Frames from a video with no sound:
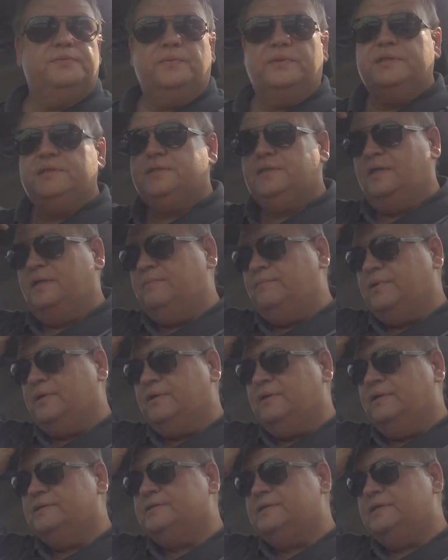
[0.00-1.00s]
with sun
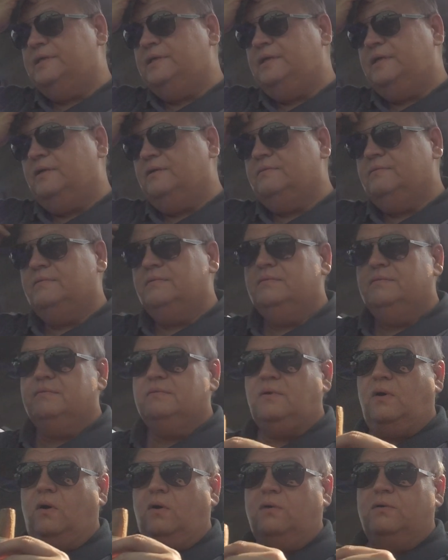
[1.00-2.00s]
because the
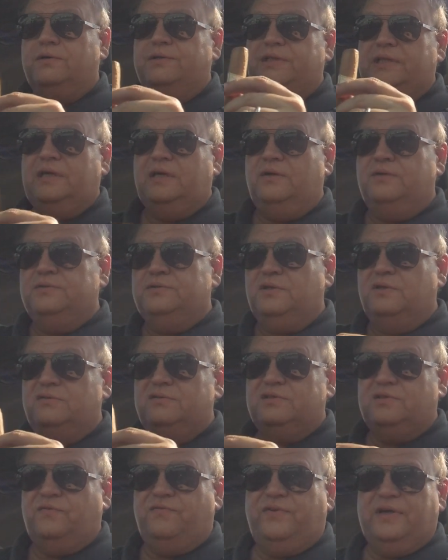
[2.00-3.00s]
hole in the
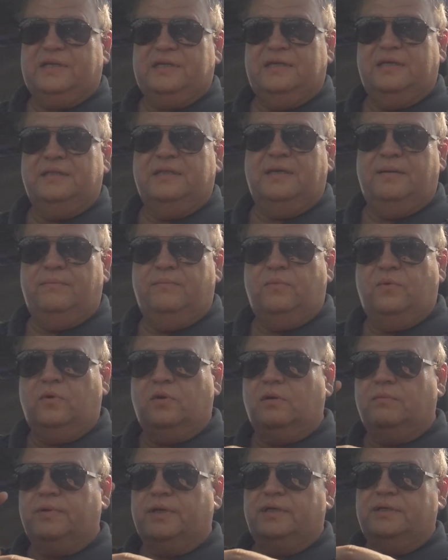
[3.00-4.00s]
ozone's affecting them
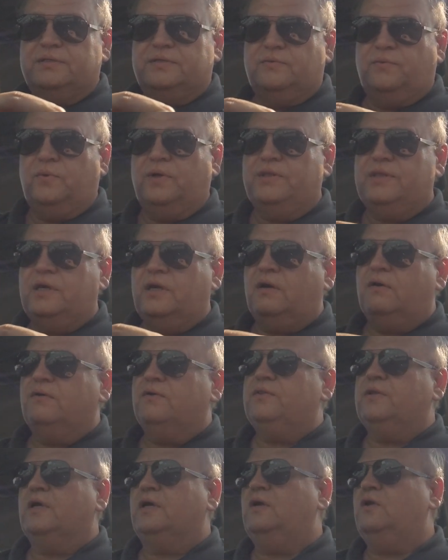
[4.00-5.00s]
more because of where they are
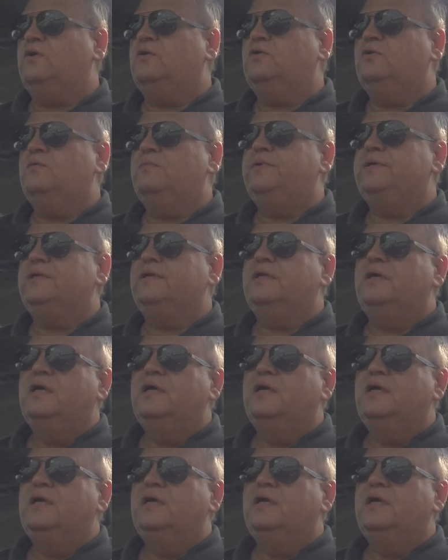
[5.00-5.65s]
on the globe.